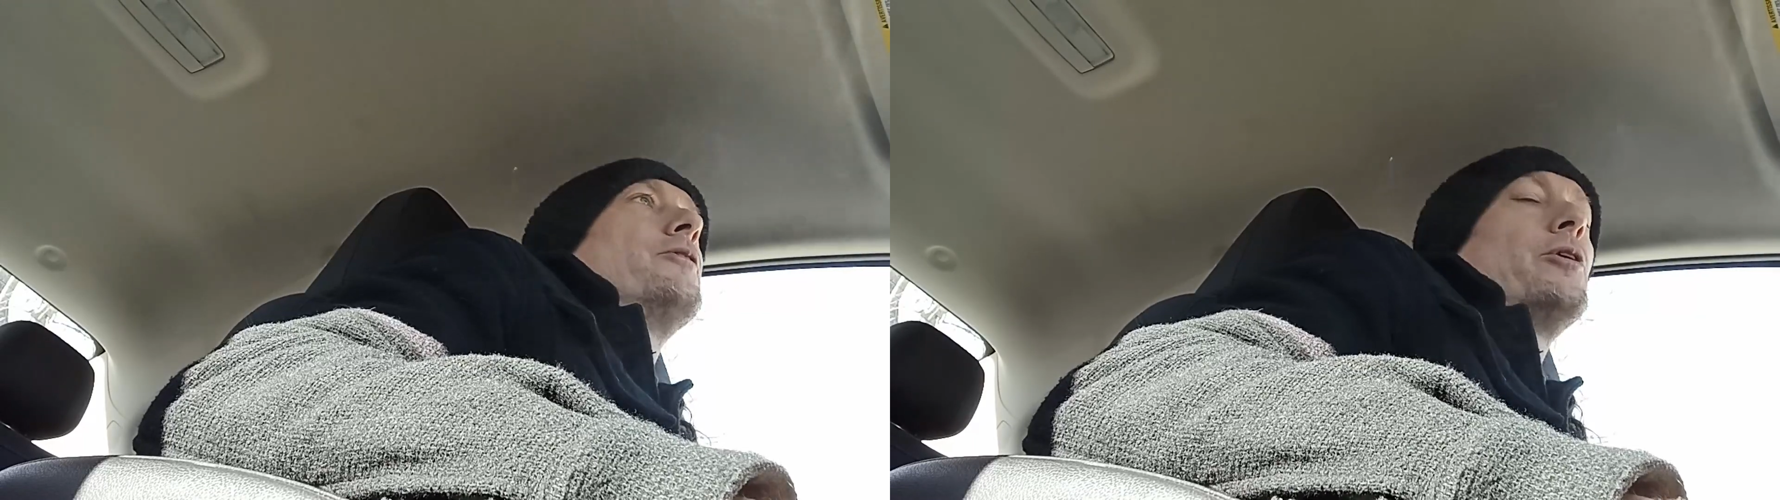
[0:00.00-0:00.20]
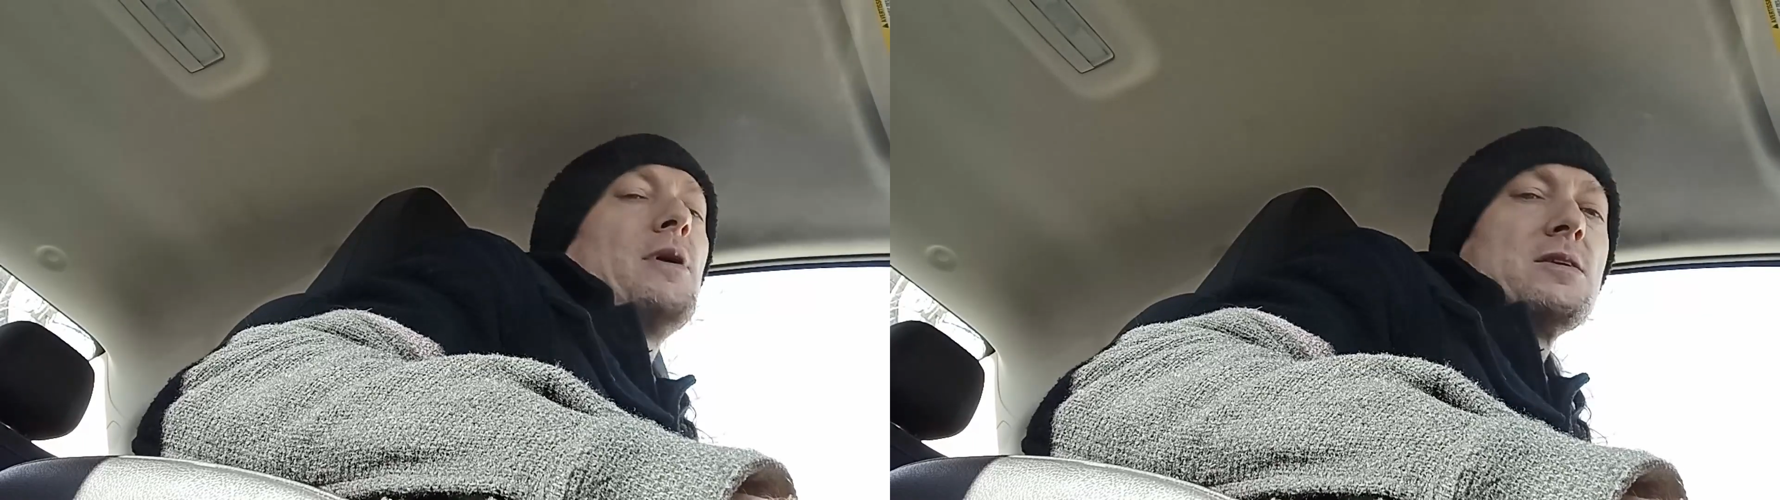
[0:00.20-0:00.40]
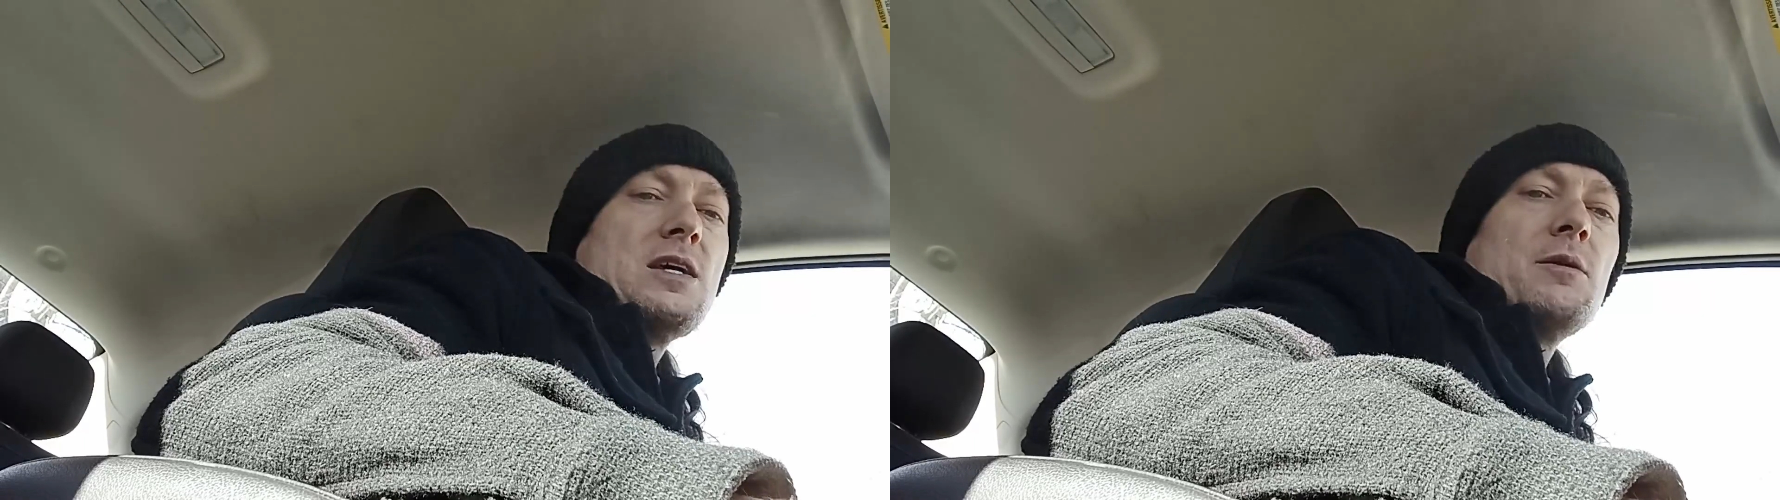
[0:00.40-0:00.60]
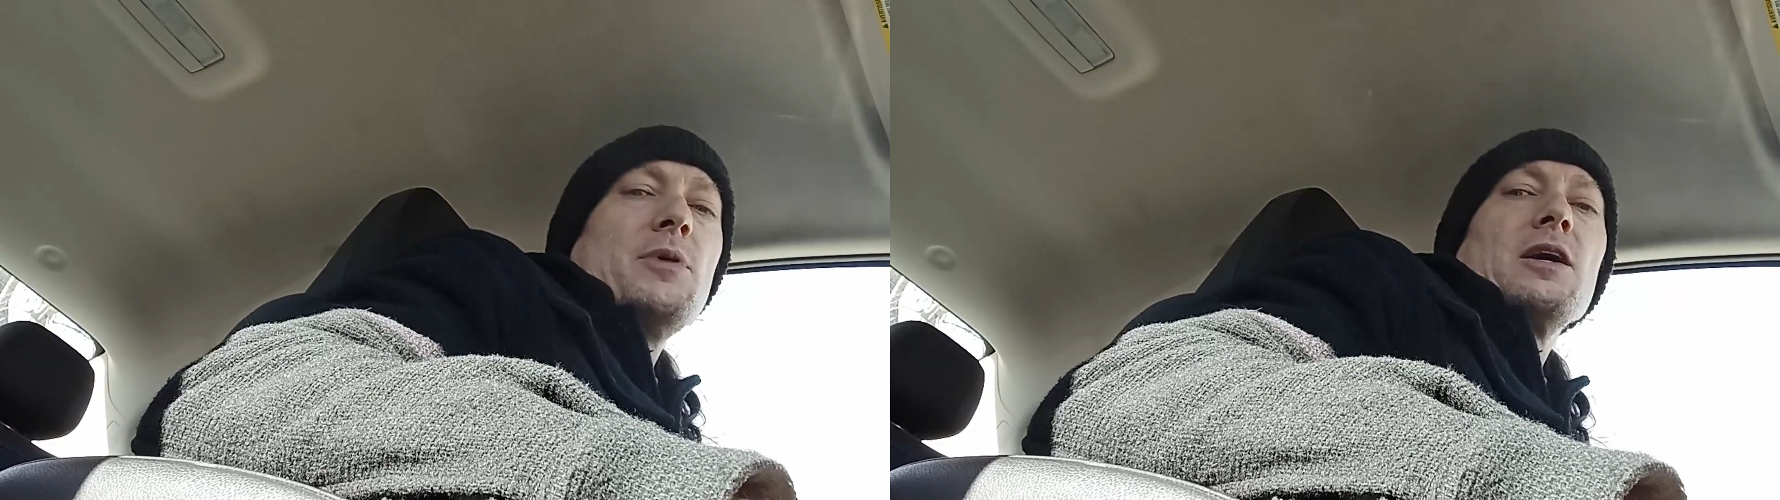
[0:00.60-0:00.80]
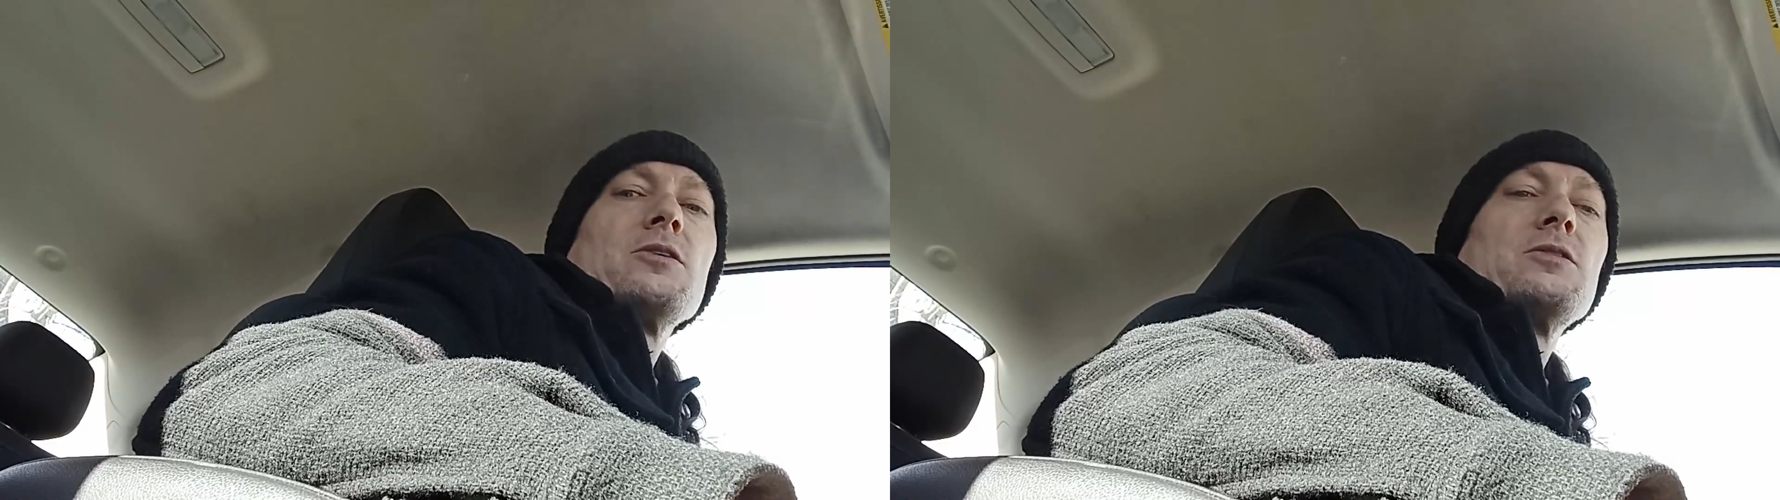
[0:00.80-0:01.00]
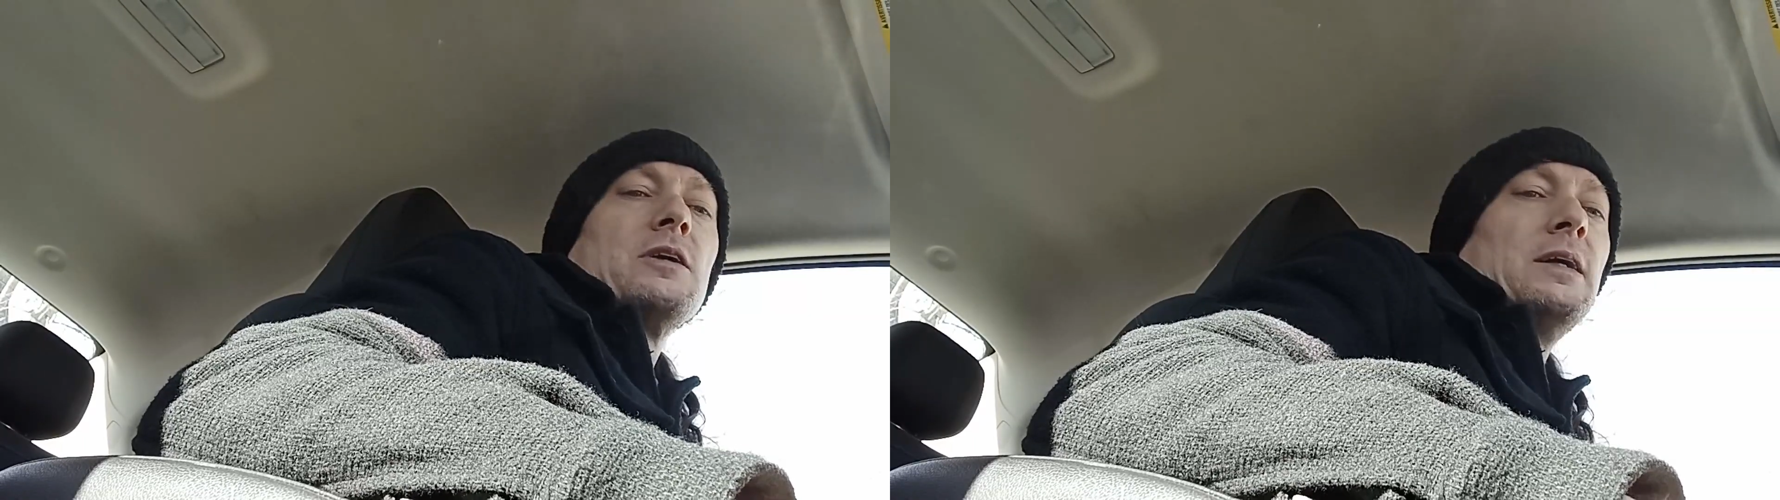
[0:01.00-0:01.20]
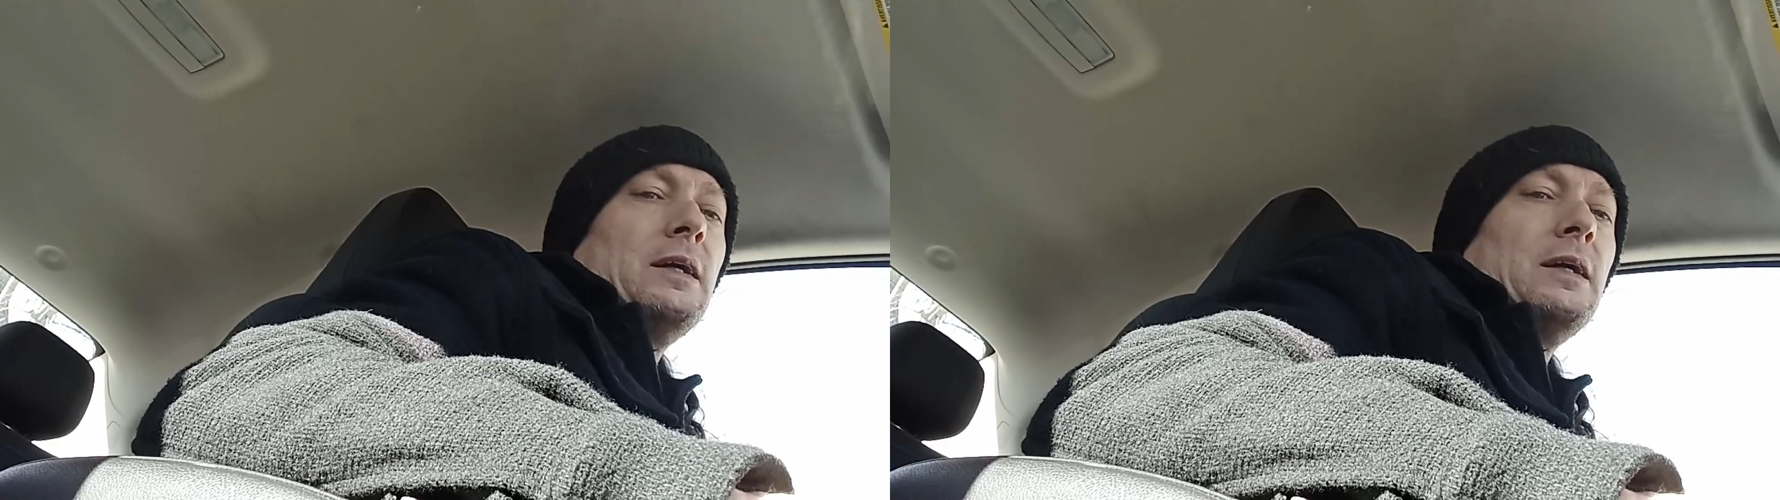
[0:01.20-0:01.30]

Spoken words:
for around $10.